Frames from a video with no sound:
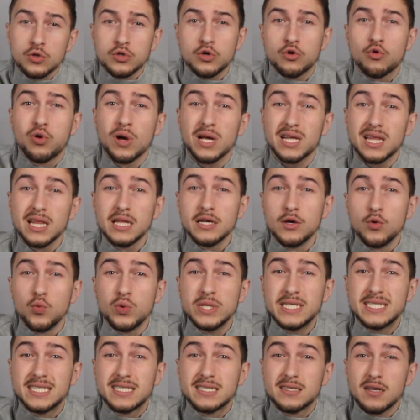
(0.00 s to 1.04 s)
Quickly,
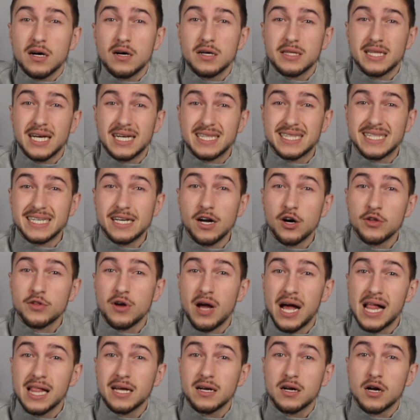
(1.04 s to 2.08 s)
we saw that the other
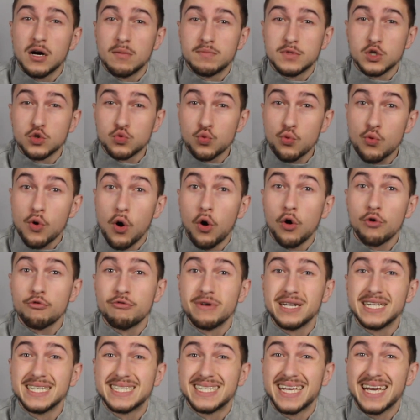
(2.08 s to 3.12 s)
helicopters were
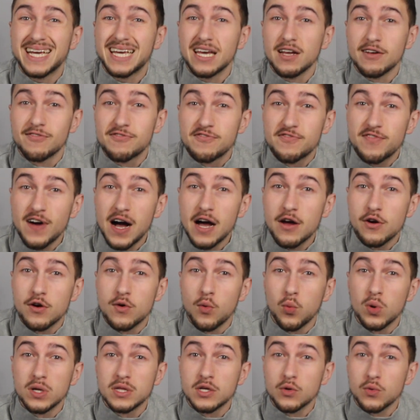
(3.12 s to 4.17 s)
already taking fire
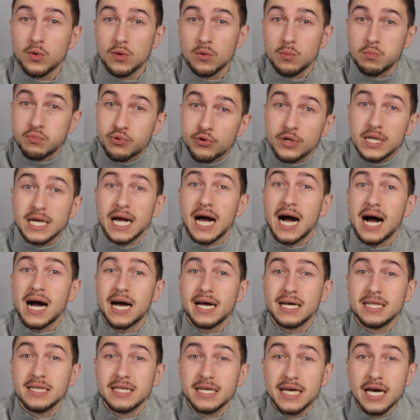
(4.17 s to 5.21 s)
when they were pretty high
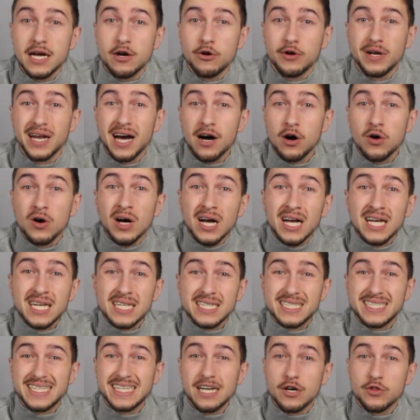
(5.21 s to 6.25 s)
in the air. Now,
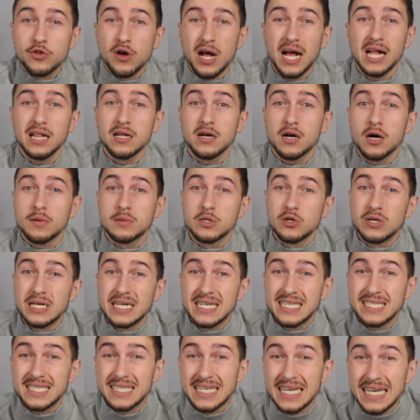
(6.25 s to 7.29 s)
the other helicopter
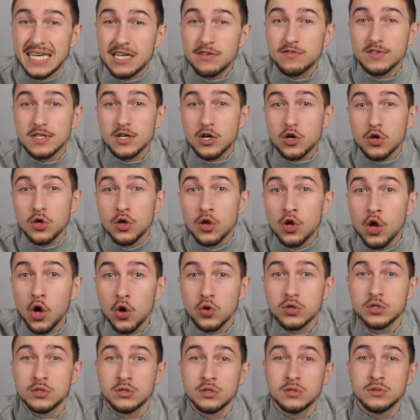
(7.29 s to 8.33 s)
is even
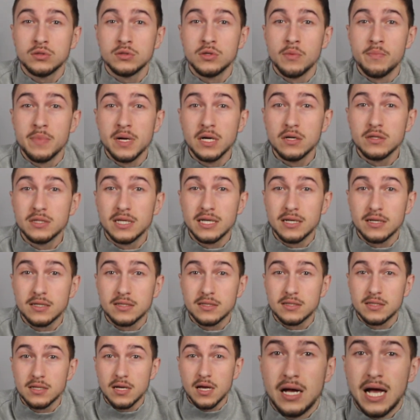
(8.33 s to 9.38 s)
closer to the
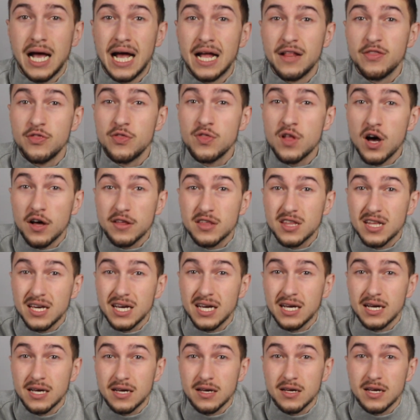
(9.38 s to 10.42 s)
buildings and
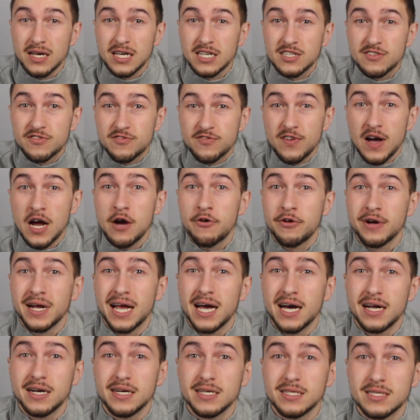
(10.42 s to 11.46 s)
nothing is firing
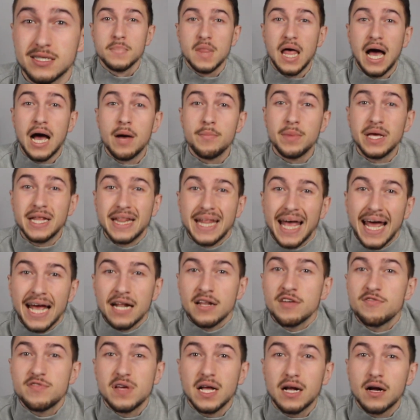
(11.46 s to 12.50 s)
at it. I mean,
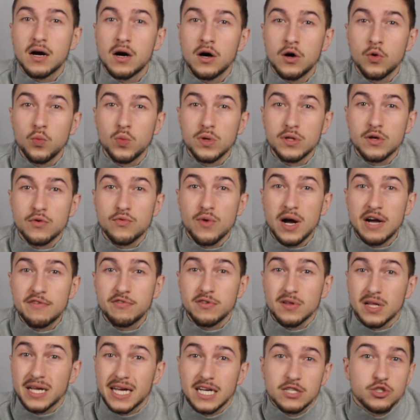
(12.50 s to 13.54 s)
any Viet Cong with a
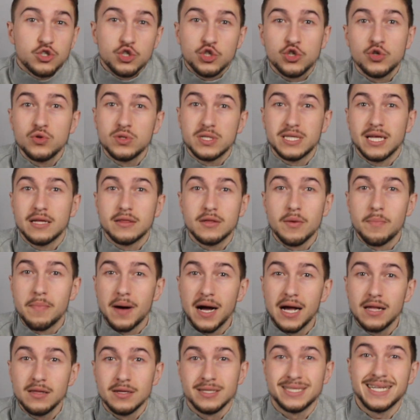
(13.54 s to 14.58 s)
rifle can shoot at the
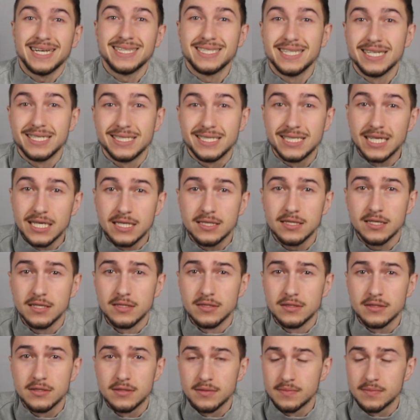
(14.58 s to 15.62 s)
pilot at this
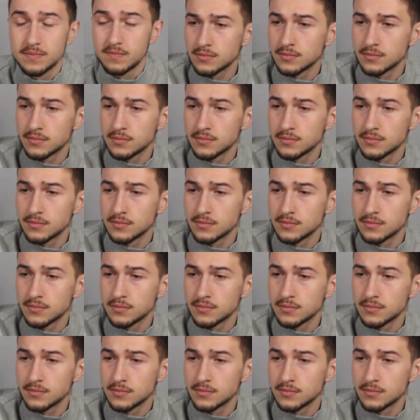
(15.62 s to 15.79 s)
distance.